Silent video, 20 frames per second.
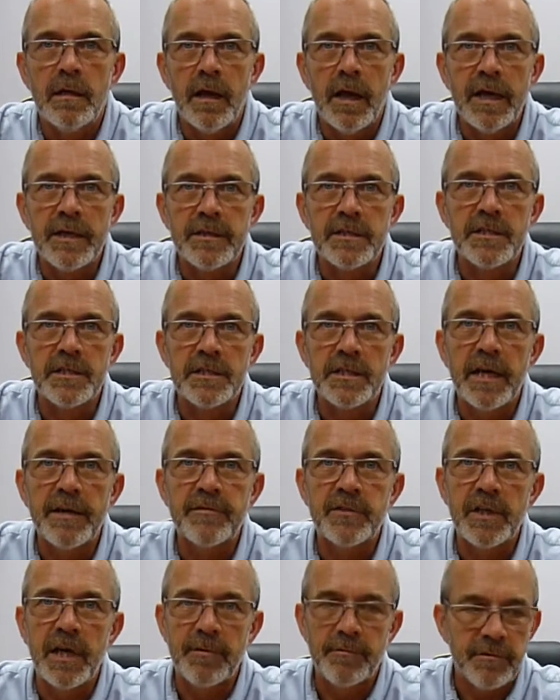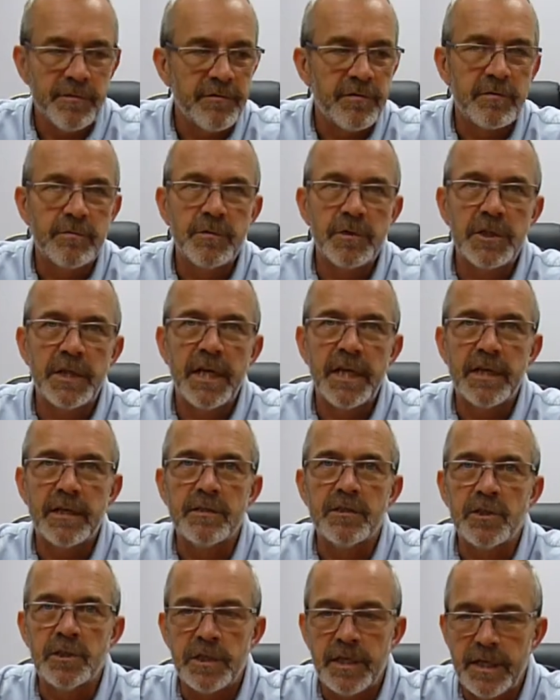Hi, this is Dave Chapman from
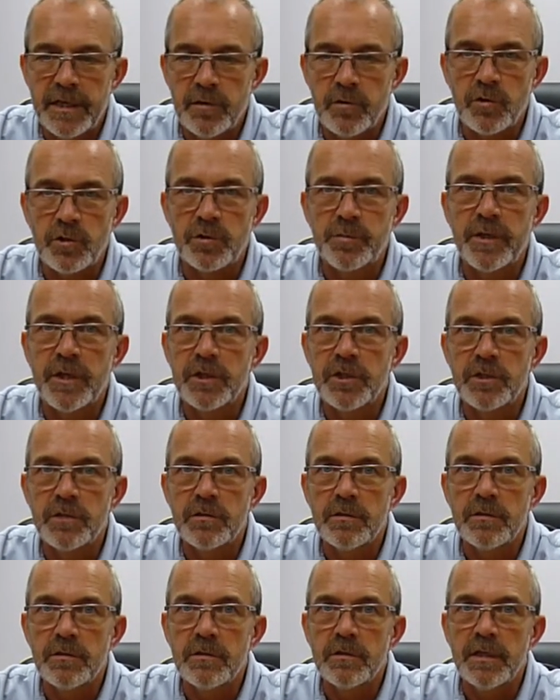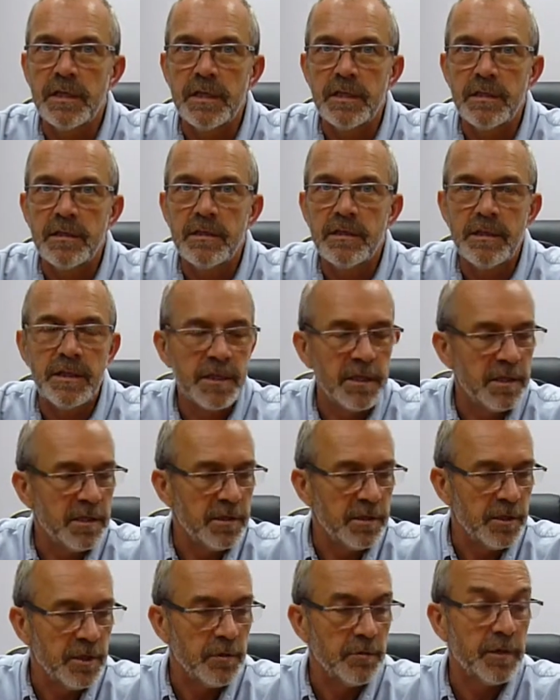J&J Automation in
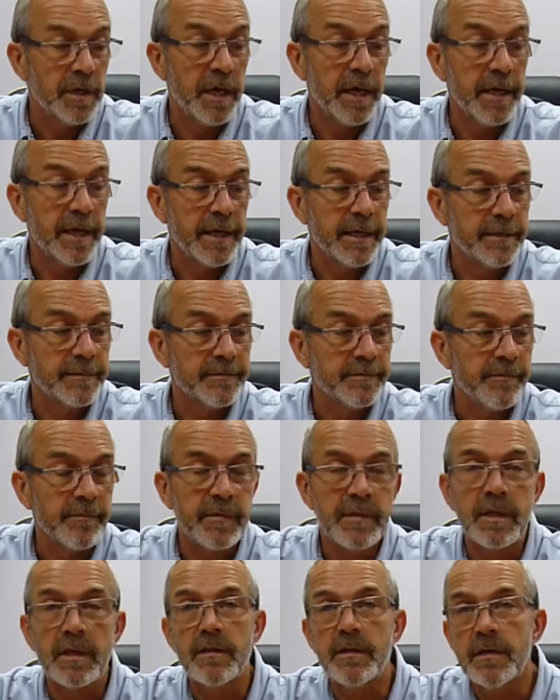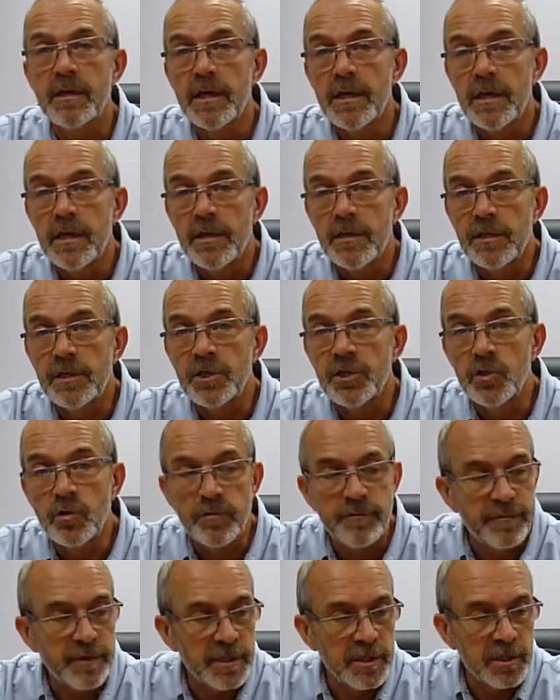the UK. This
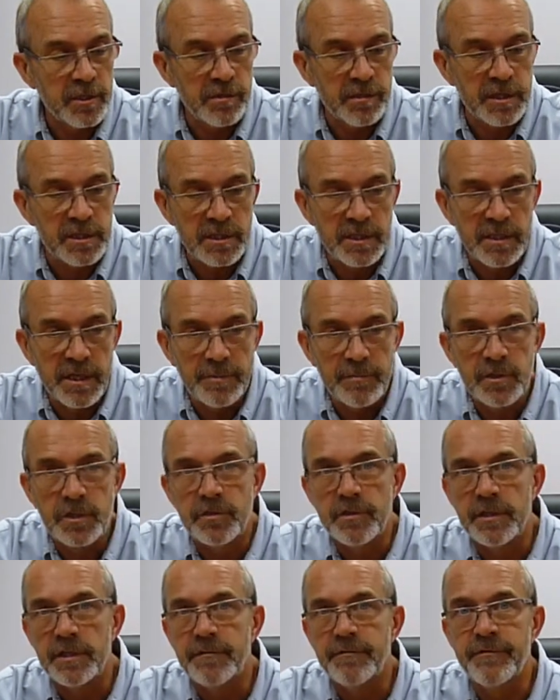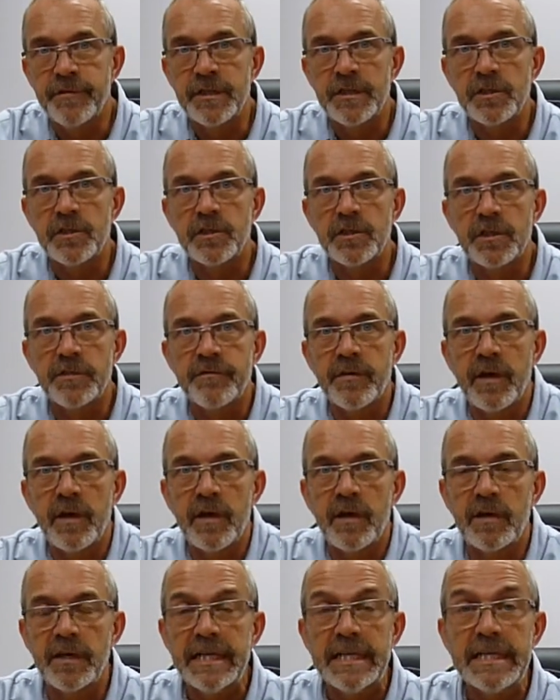short video is to demonstrate the features of
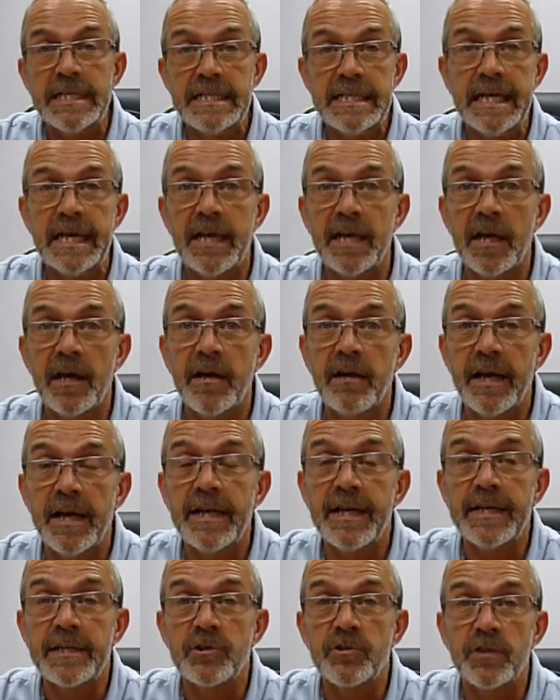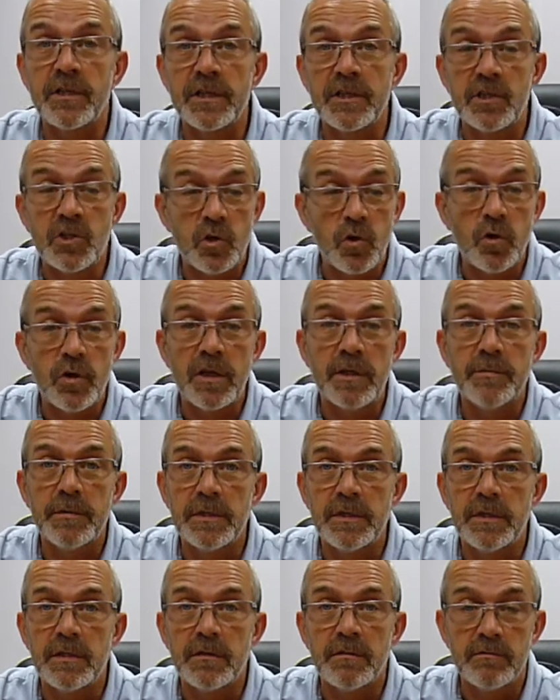our ETL, our electronic torque
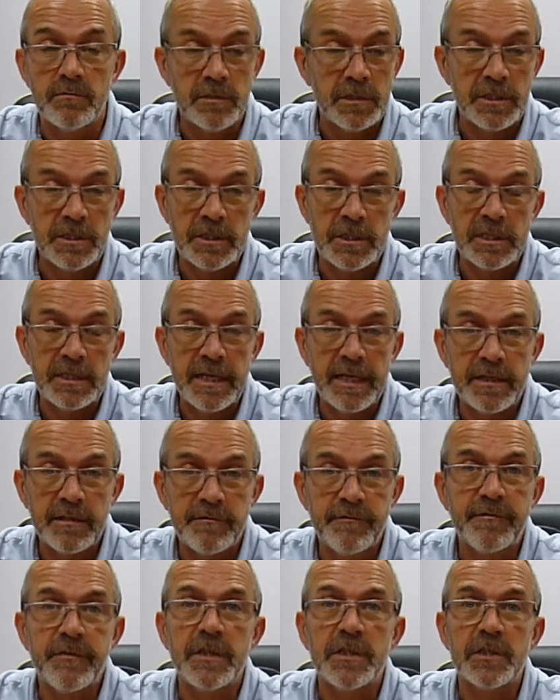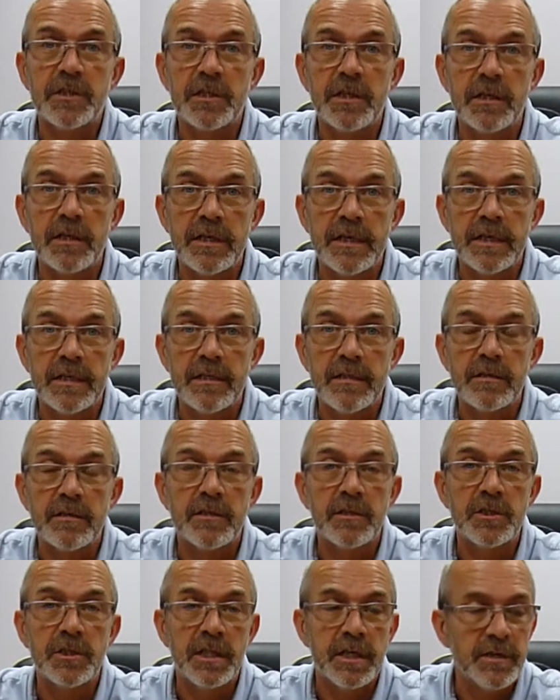limiter, which is a standard feature in
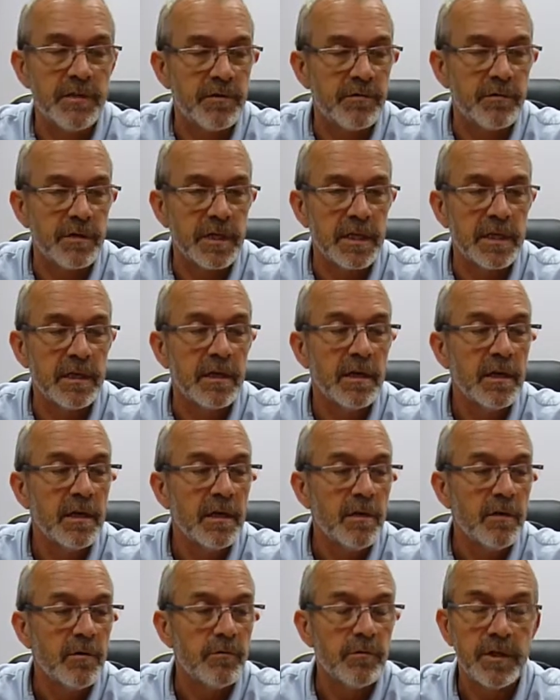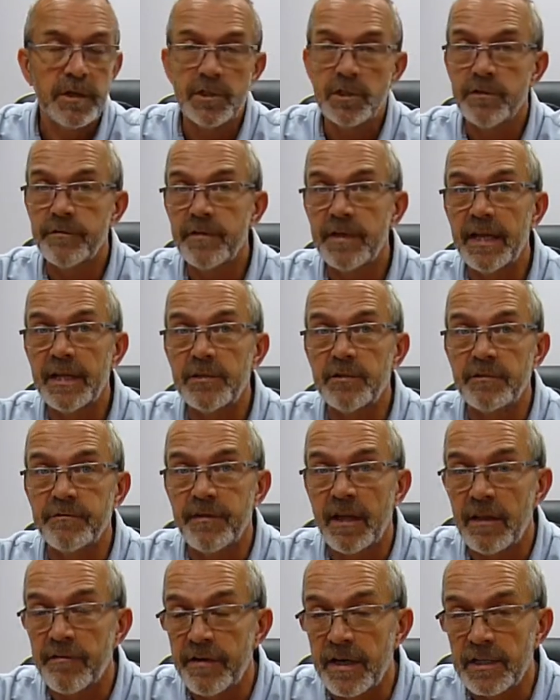the J3 range of electric
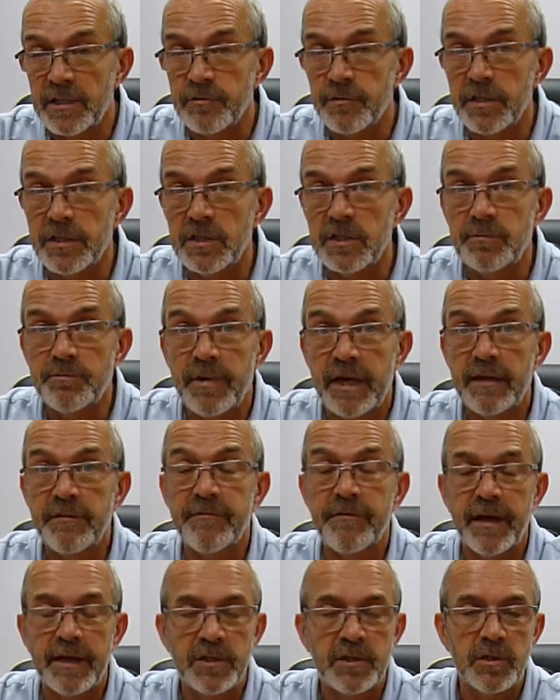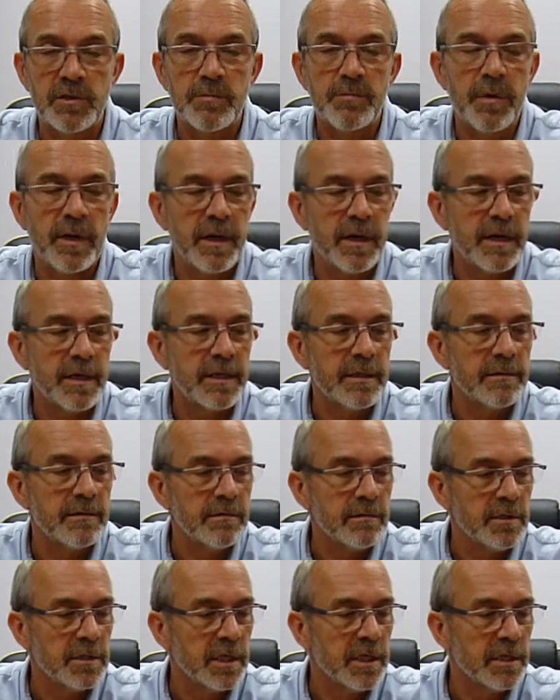valve actuators manufactured by
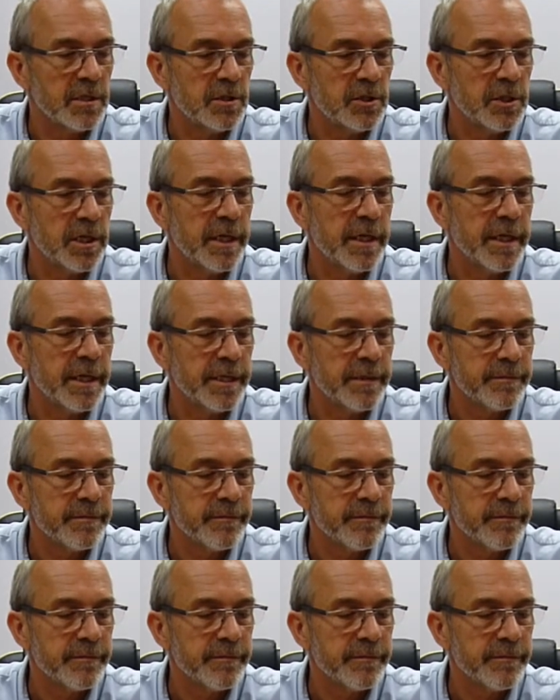J&J.